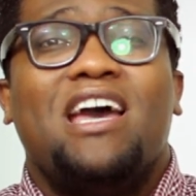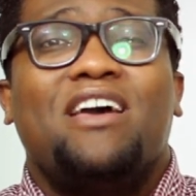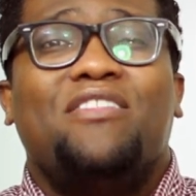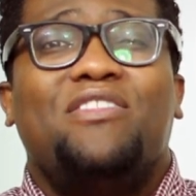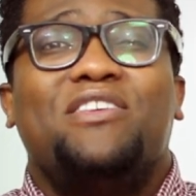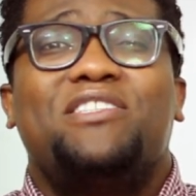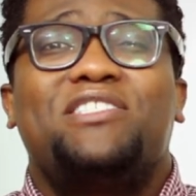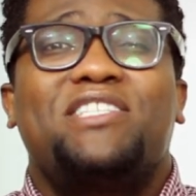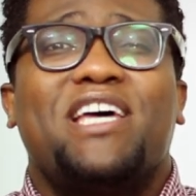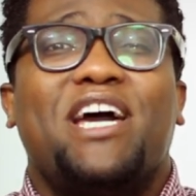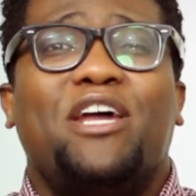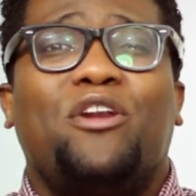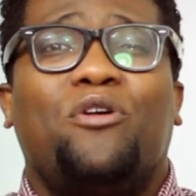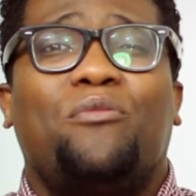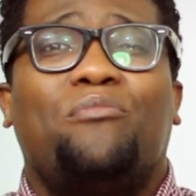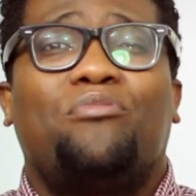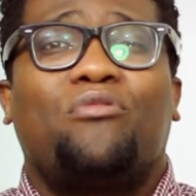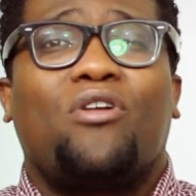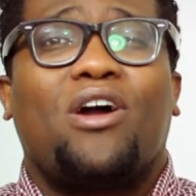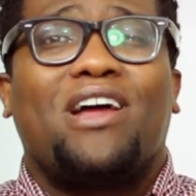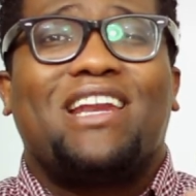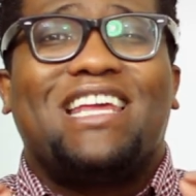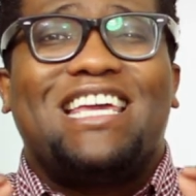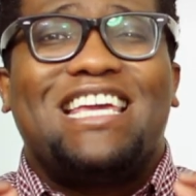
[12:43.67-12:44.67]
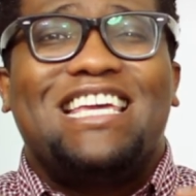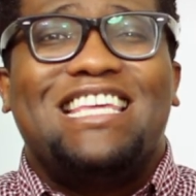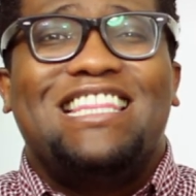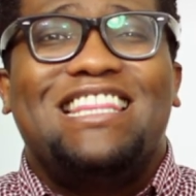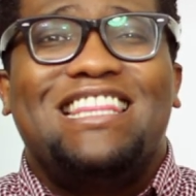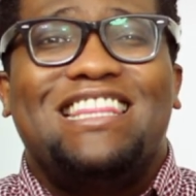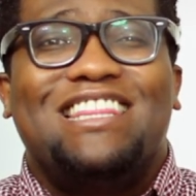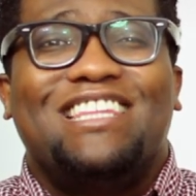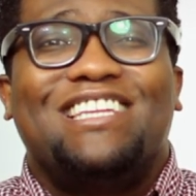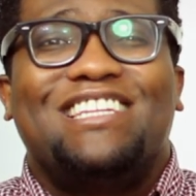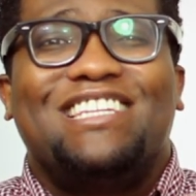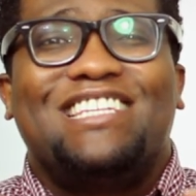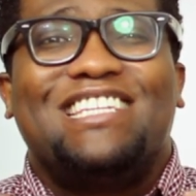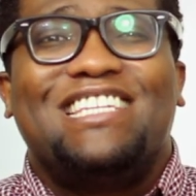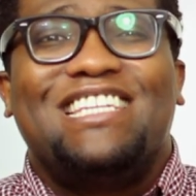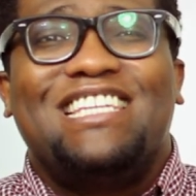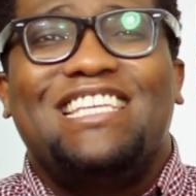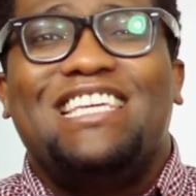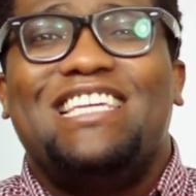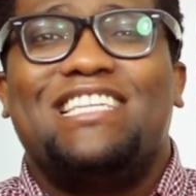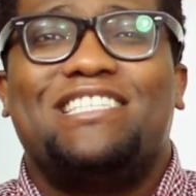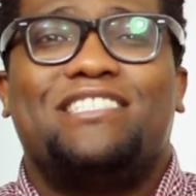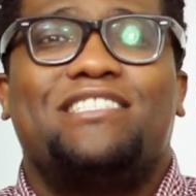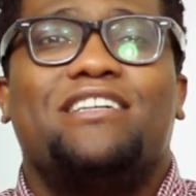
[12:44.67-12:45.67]
this title brought in the
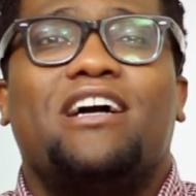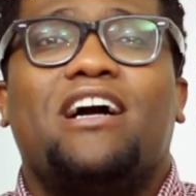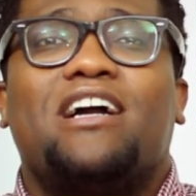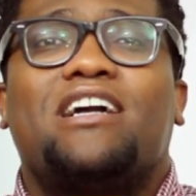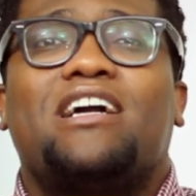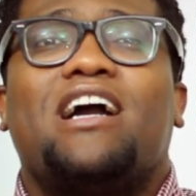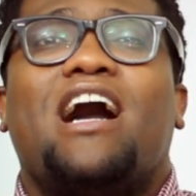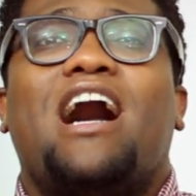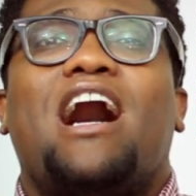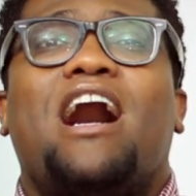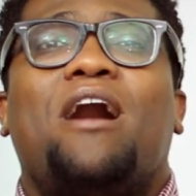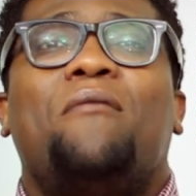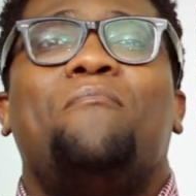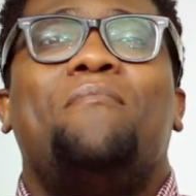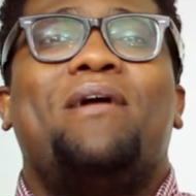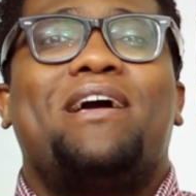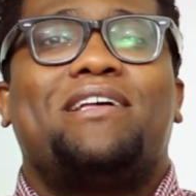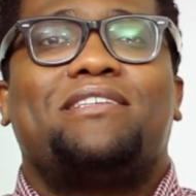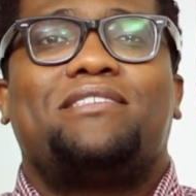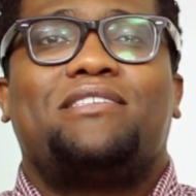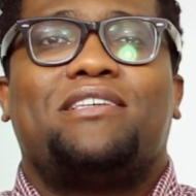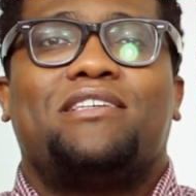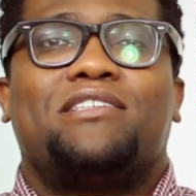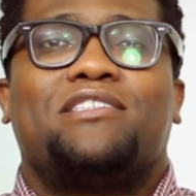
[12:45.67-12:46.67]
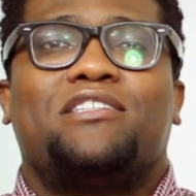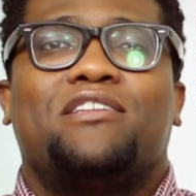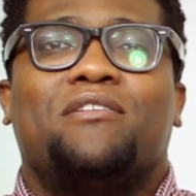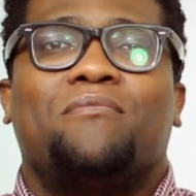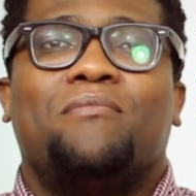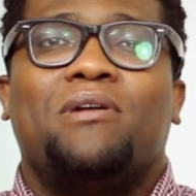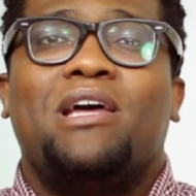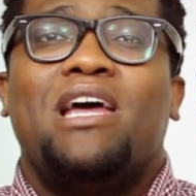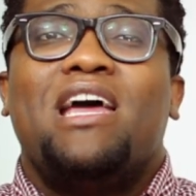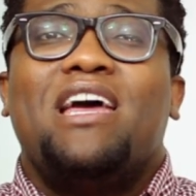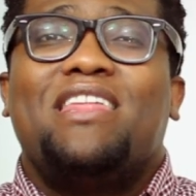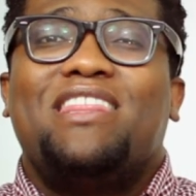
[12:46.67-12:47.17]
least a combat system